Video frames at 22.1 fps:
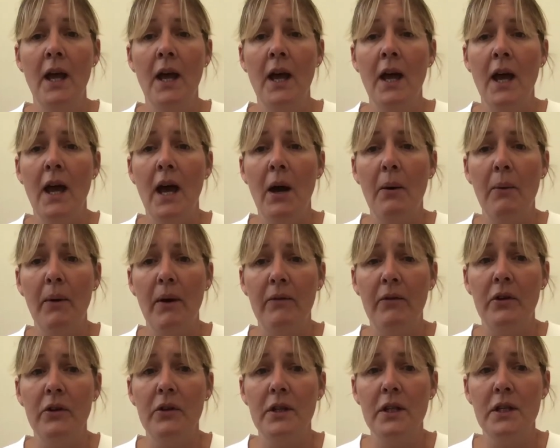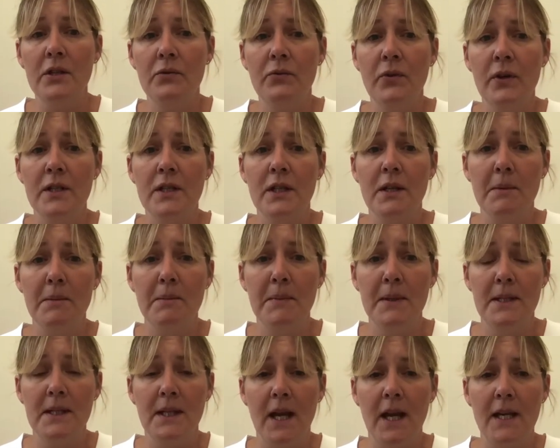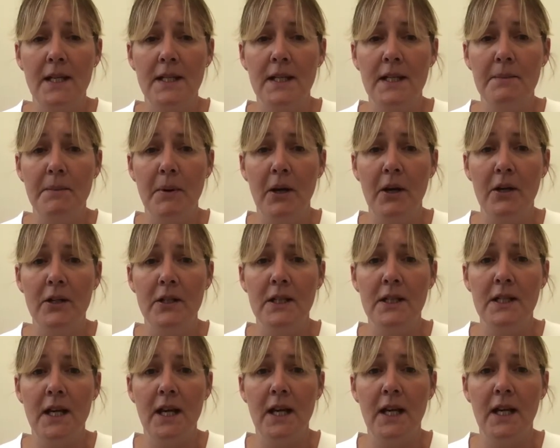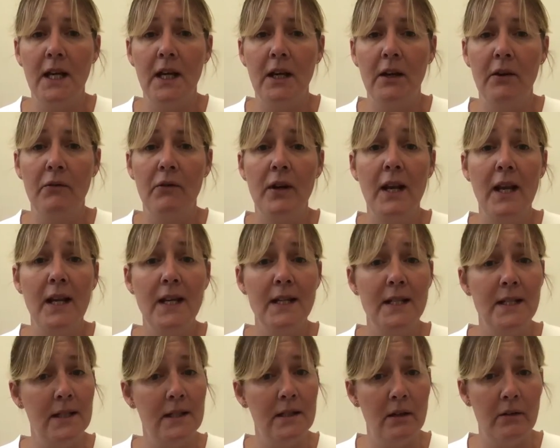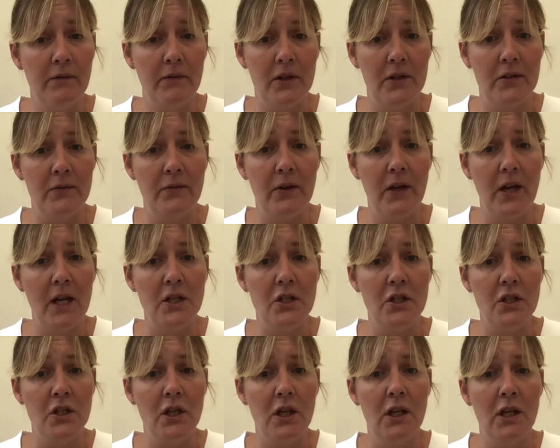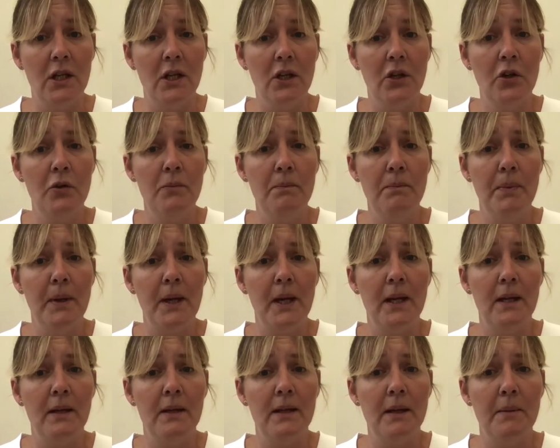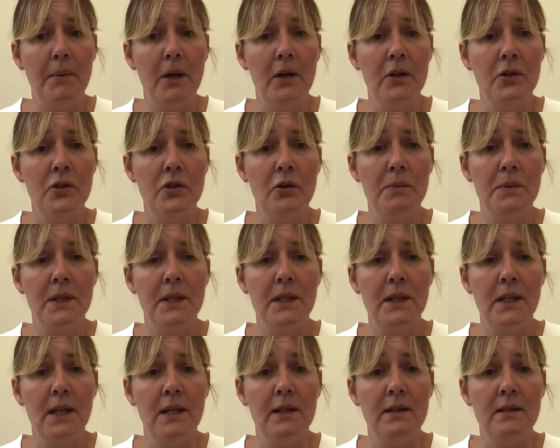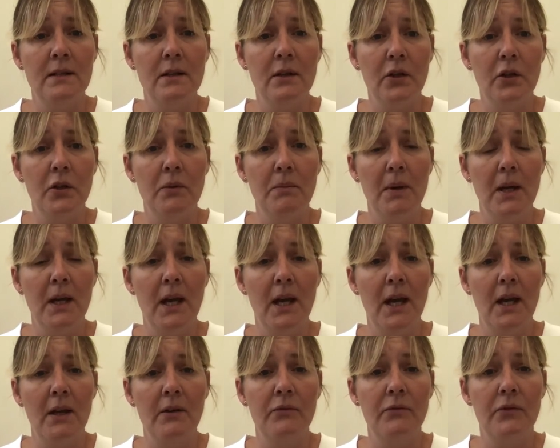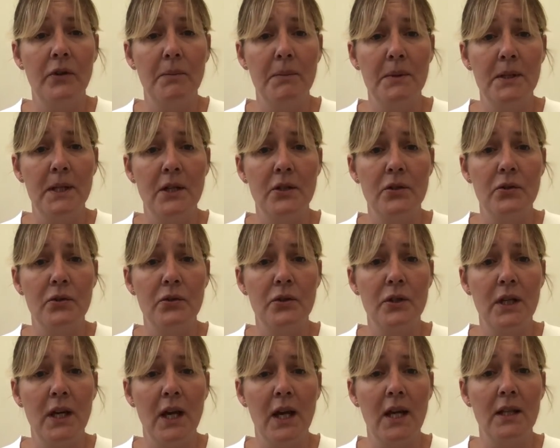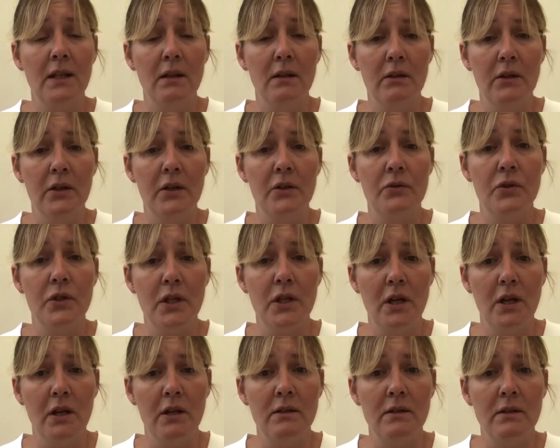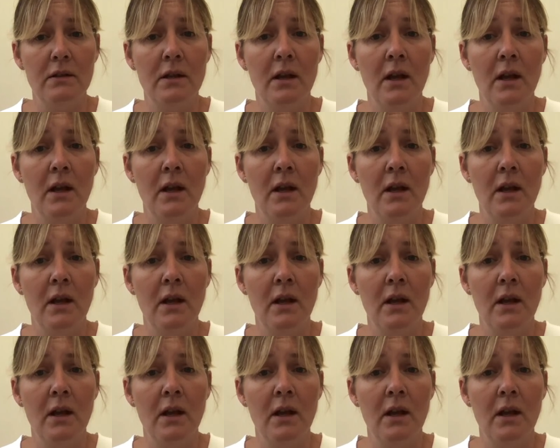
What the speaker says: However, this risk can be mitigated by undertaking related diversification, and it could be that by adopting this, you may have the potential to gain the highest returns.